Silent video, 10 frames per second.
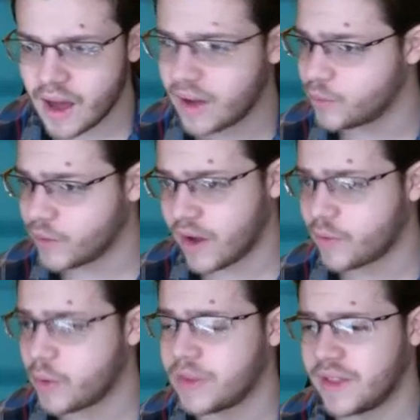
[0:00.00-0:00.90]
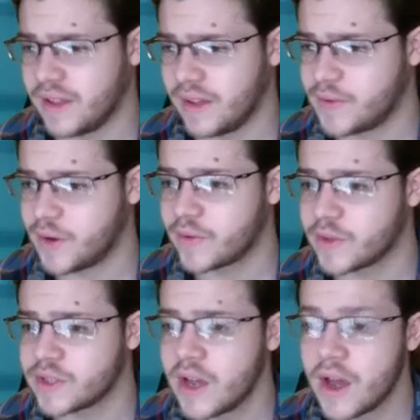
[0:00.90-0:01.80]
recovery with the
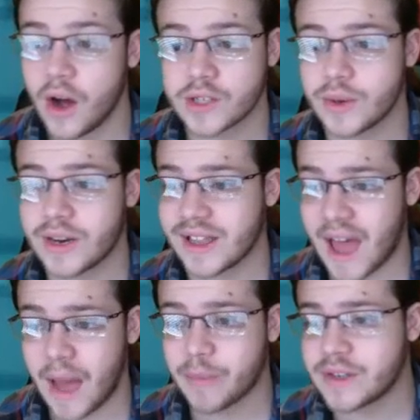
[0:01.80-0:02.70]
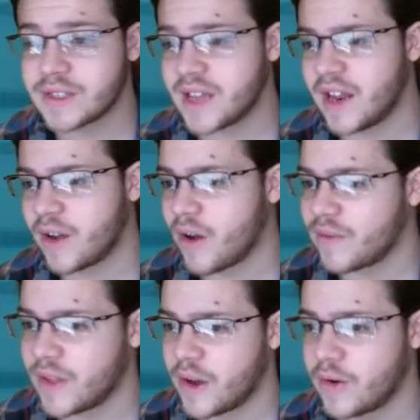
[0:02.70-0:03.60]
leftovers. Also hitting Lapras, hitting off
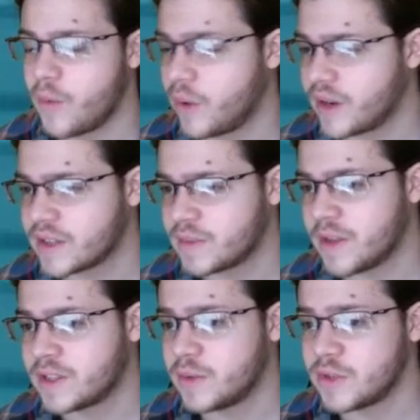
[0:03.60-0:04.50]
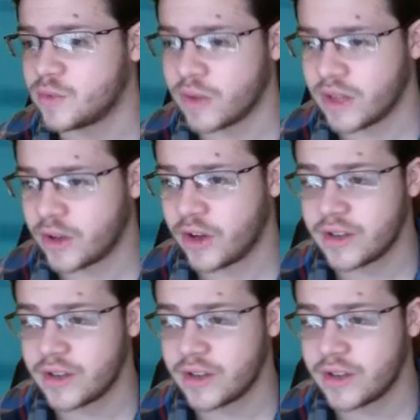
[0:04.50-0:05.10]
their weakness policy, which is really good.